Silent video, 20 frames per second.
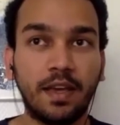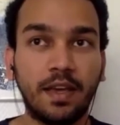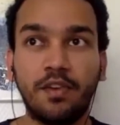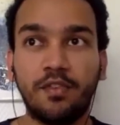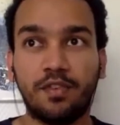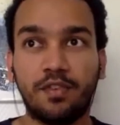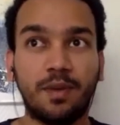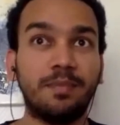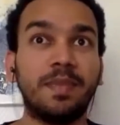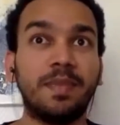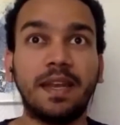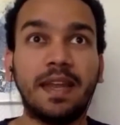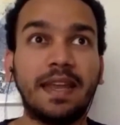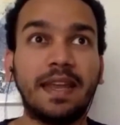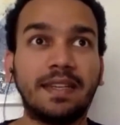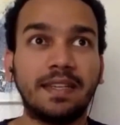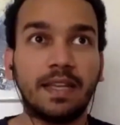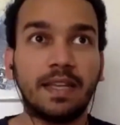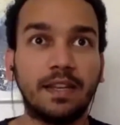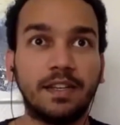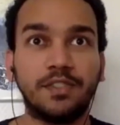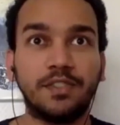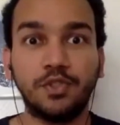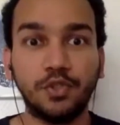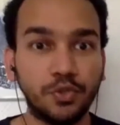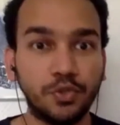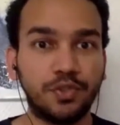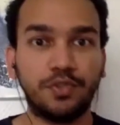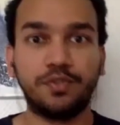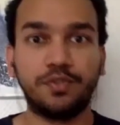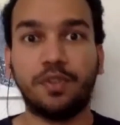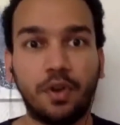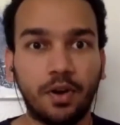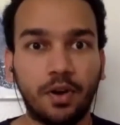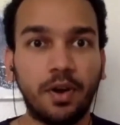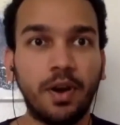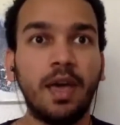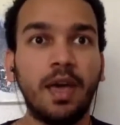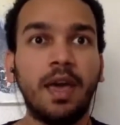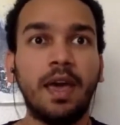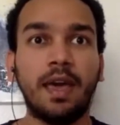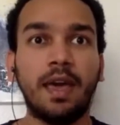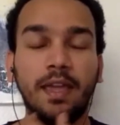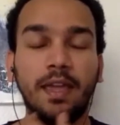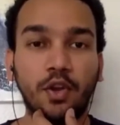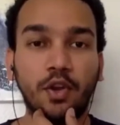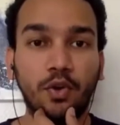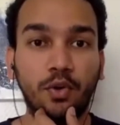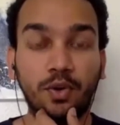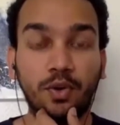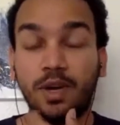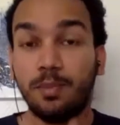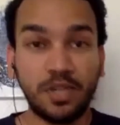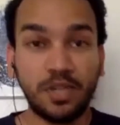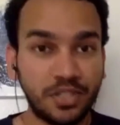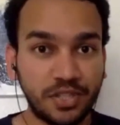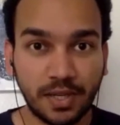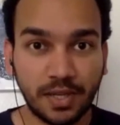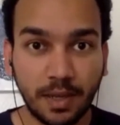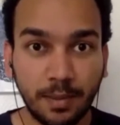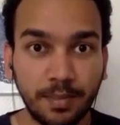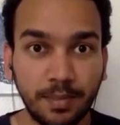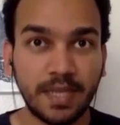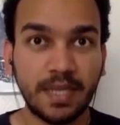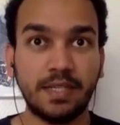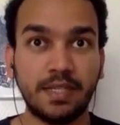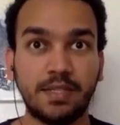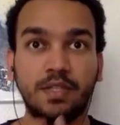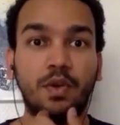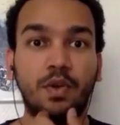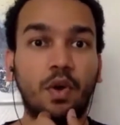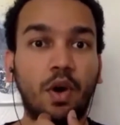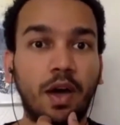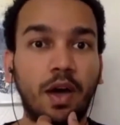from the data that is used for, you know, commercial companies,